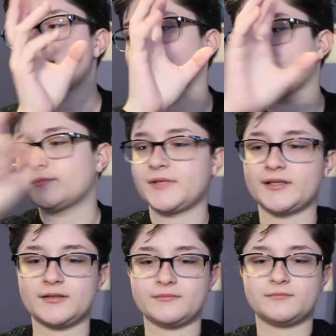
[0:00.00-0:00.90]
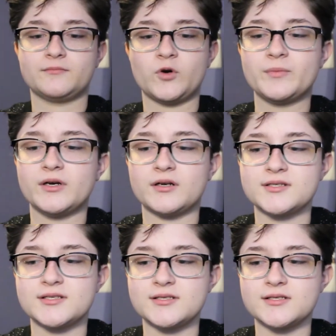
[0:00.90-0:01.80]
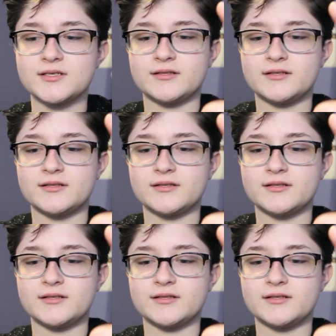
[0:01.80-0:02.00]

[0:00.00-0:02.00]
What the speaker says: and then more books,